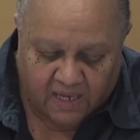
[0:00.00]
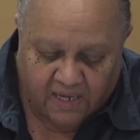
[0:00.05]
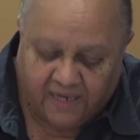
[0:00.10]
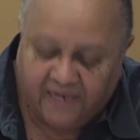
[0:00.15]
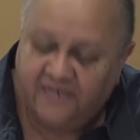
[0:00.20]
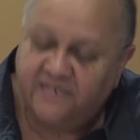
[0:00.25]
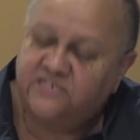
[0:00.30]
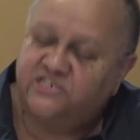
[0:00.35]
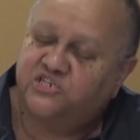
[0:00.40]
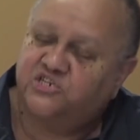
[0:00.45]

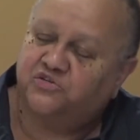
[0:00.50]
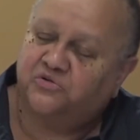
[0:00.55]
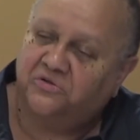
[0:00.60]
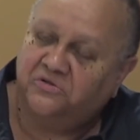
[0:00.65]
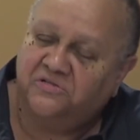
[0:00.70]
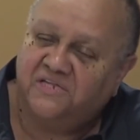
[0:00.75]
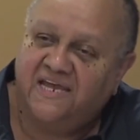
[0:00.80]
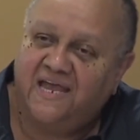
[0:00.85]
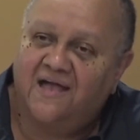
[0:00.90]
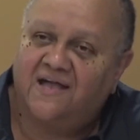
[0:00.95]
It is
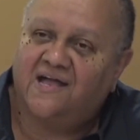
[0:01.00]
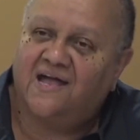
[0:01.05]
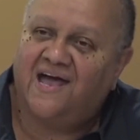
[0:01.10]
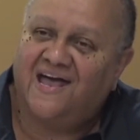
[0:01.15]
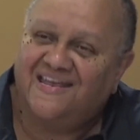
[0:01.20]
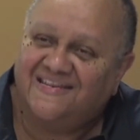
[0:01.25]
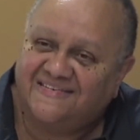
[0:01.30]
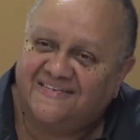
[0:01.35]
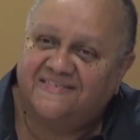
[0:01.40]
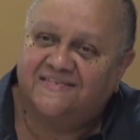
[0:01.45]
truly a
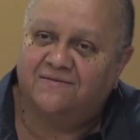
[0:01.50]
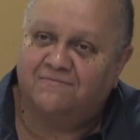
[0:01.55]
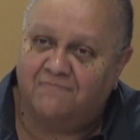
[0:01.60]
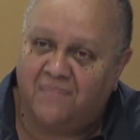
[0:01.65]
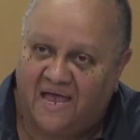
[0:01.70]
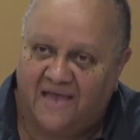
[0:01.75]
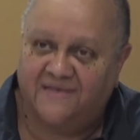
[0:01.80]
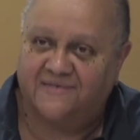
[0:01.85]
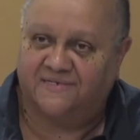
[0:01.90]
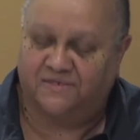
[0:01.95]

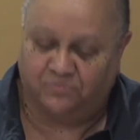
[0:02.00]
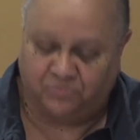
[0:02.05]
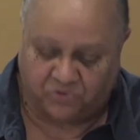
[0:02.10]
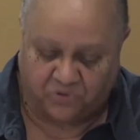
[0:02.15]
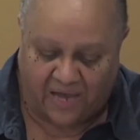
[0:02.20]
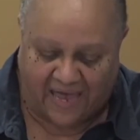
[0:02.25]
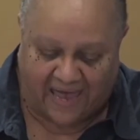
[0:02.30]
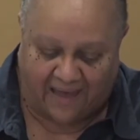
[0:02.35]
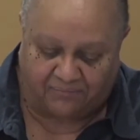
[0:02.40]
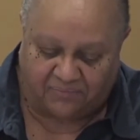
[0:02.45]

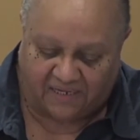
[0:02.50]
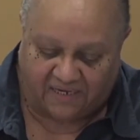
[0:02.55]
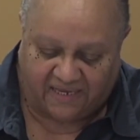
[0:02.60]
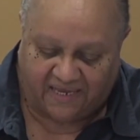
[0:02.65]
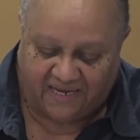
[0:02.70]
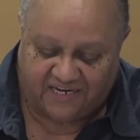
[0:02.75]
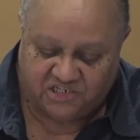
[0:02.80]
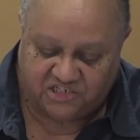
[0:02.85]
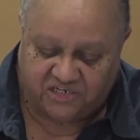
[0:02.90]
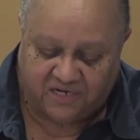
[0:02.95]
customizable
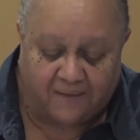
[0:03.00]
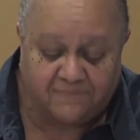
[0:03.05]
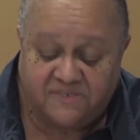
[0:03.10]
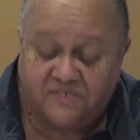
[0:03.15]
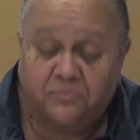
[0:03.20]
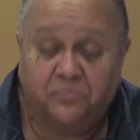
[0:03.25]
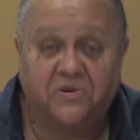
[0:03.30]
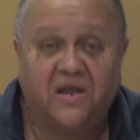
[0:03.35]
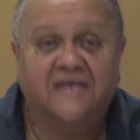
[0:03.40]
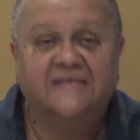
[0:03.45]
application. I'm
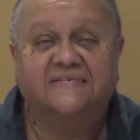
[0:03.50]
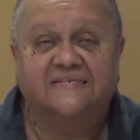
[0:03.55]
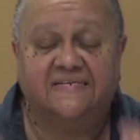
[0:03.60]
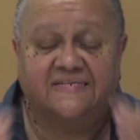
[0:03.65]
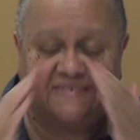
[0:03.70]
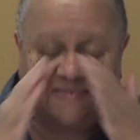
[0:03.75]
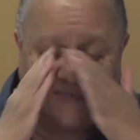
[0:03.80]
surprised that